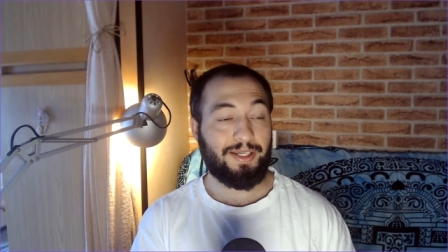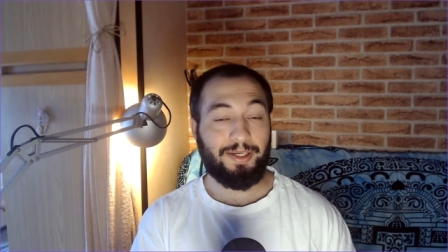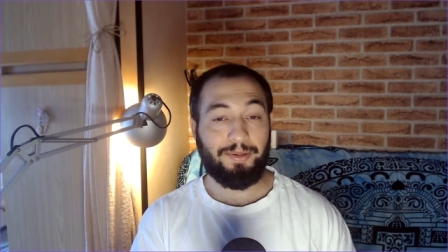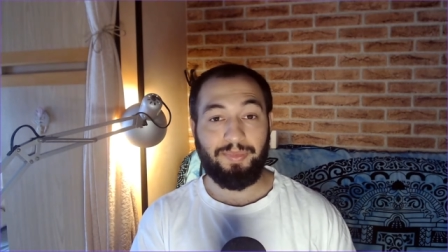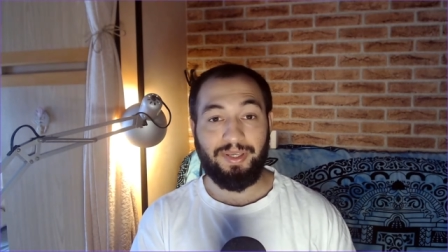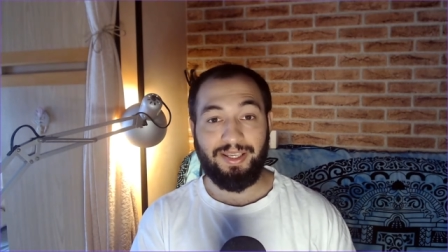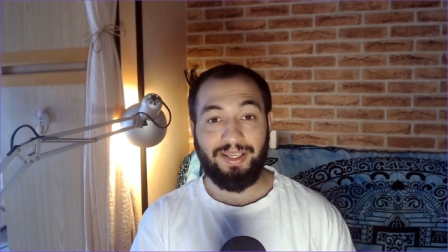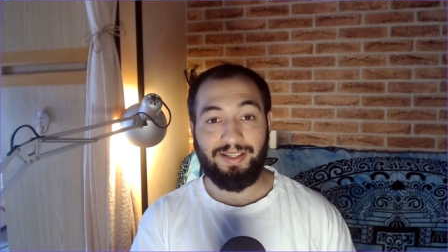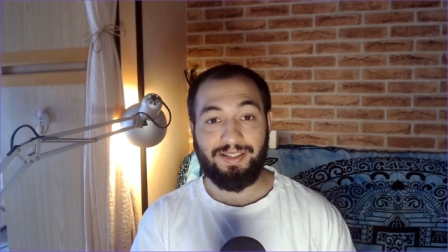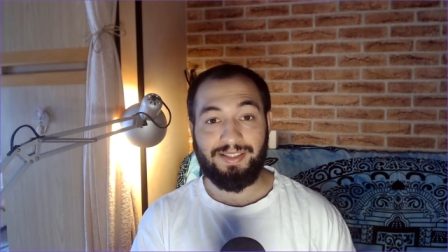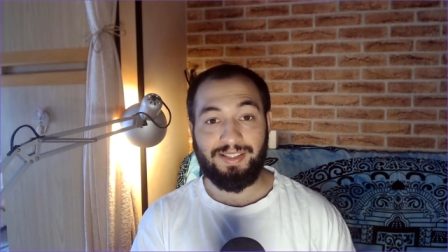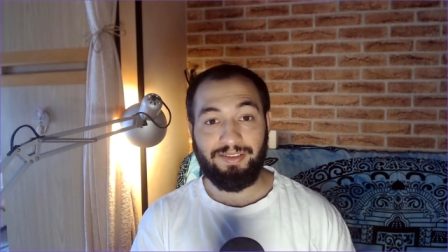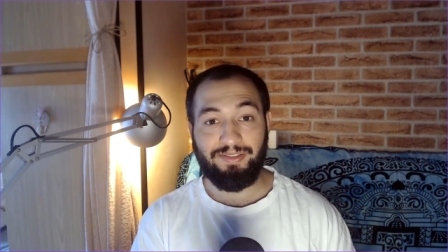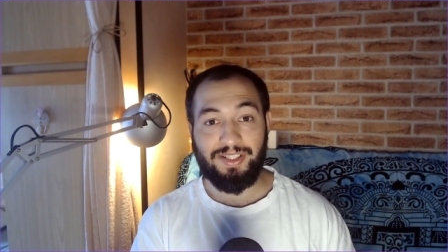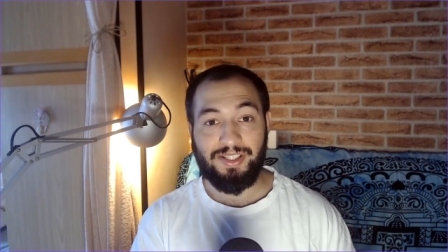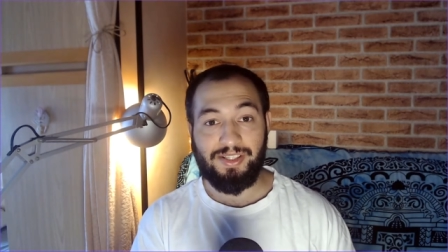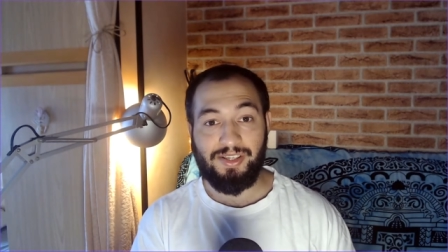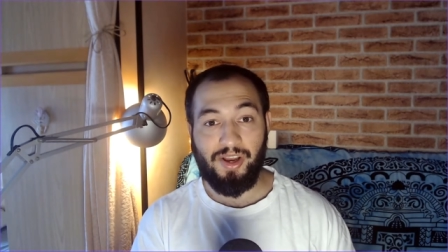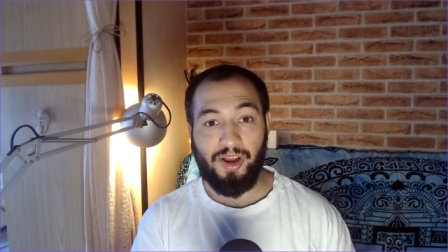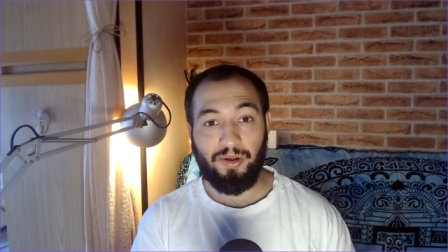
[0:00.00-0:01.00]
being safe
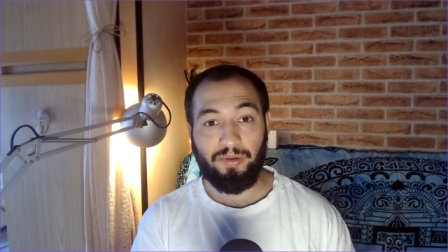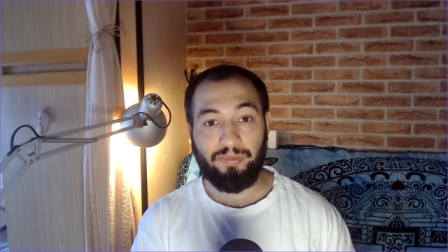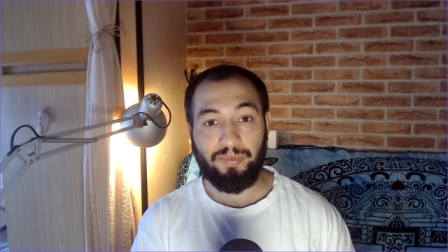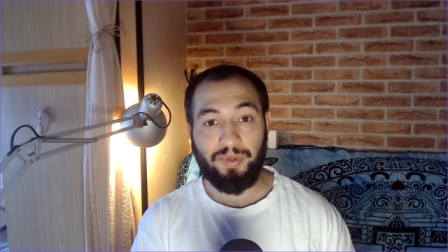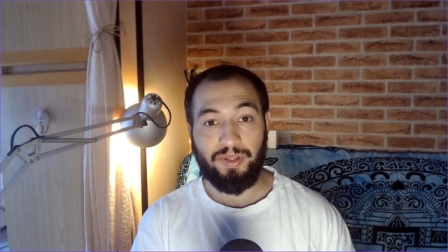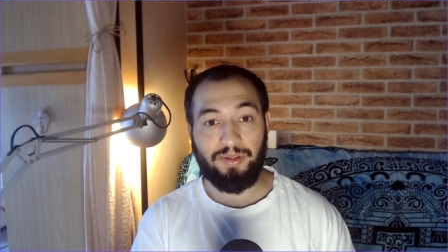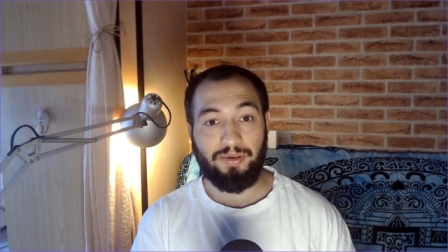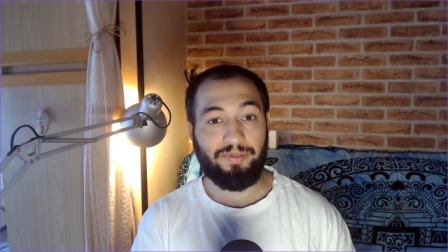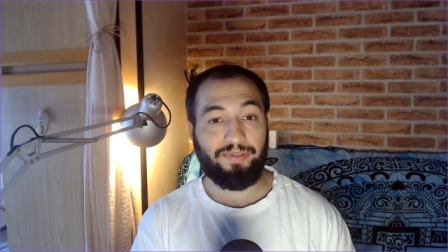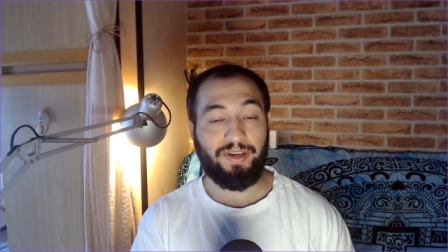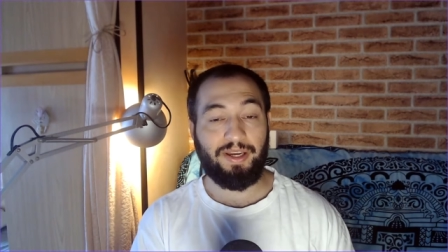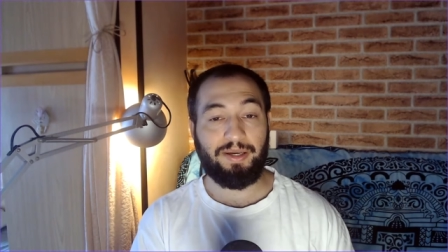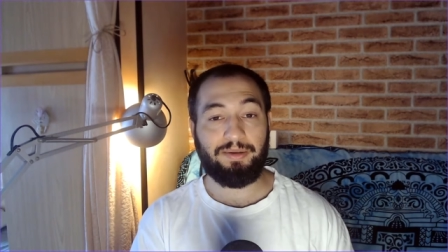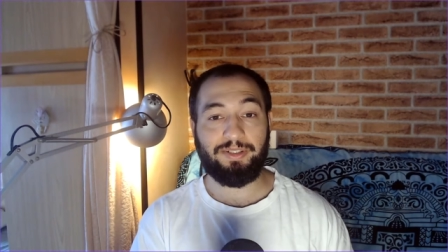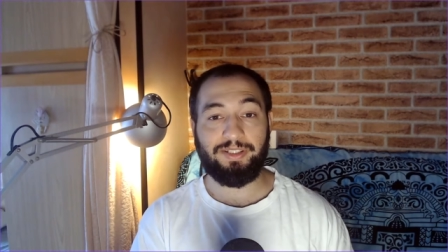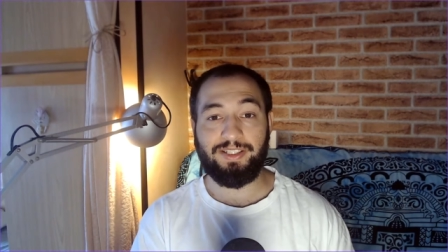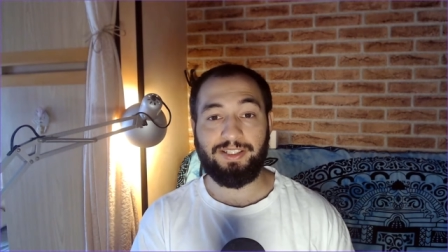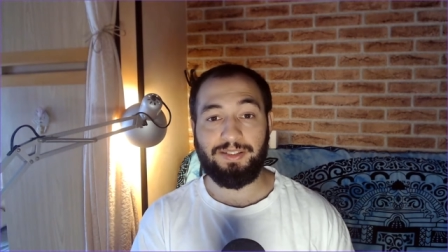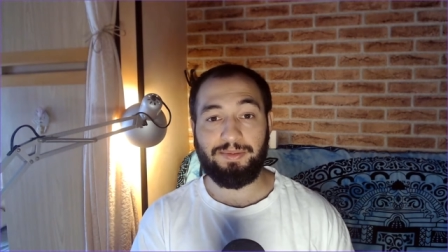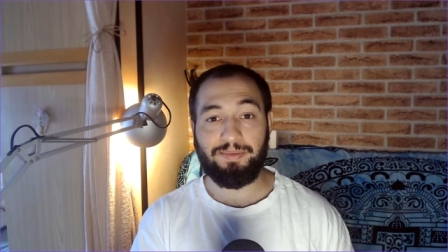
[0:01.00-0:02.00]
and sound with your
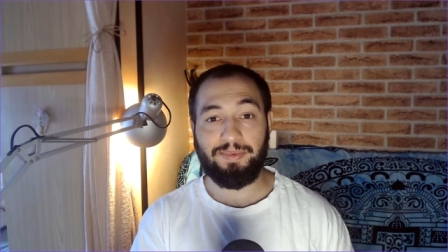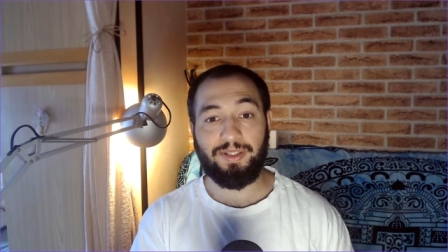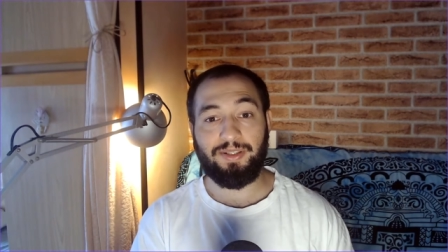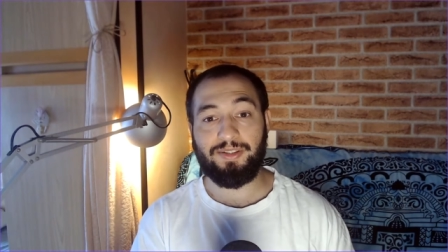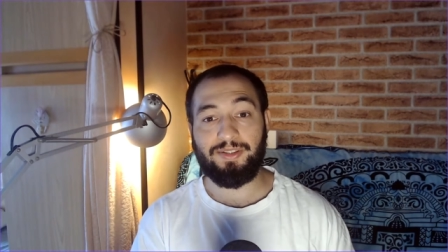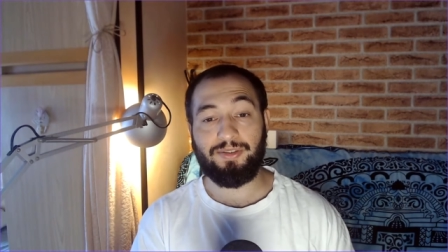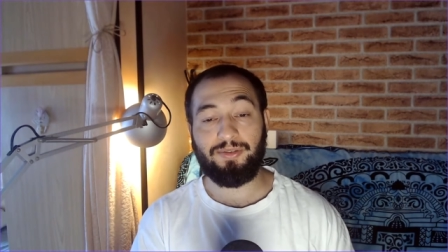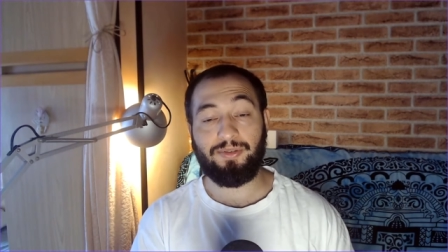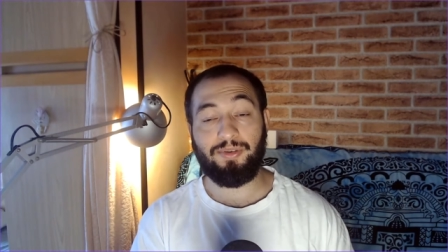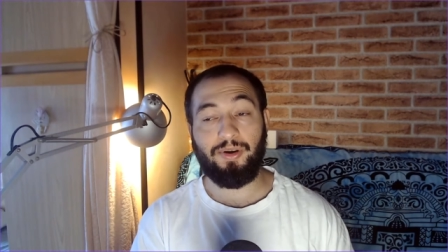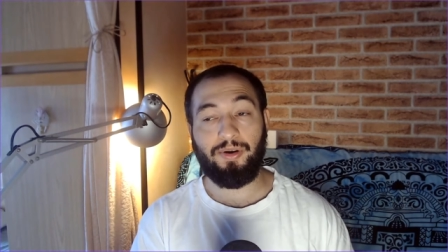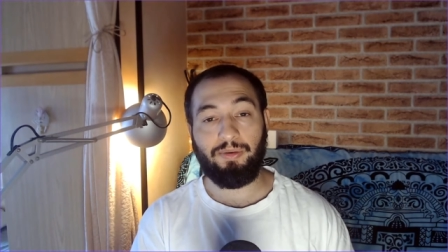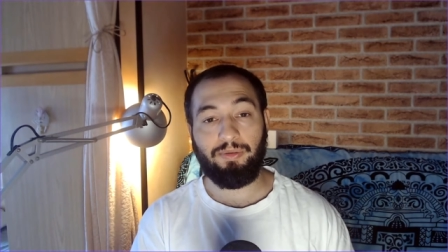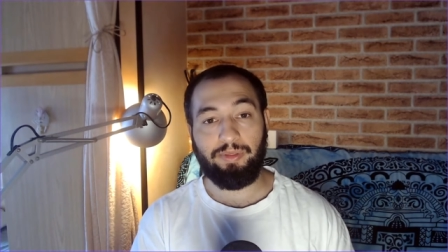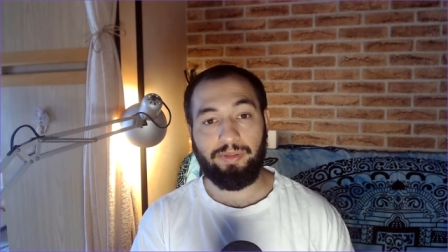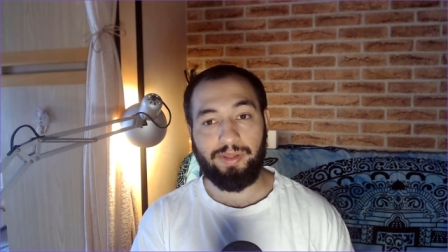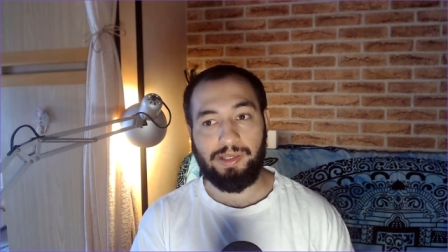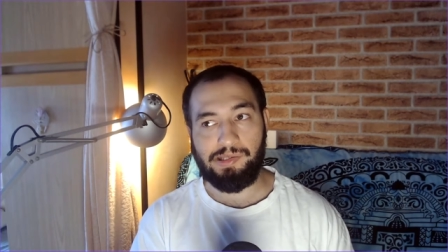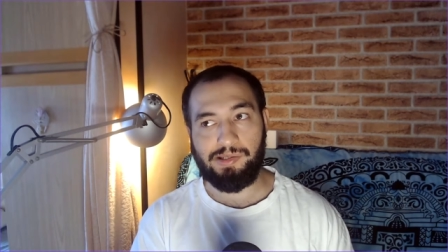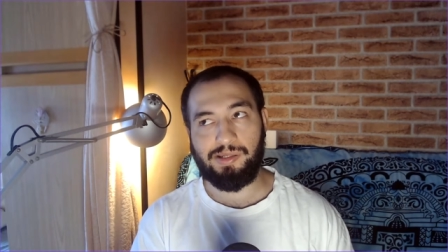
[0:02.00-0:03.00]
families because you know this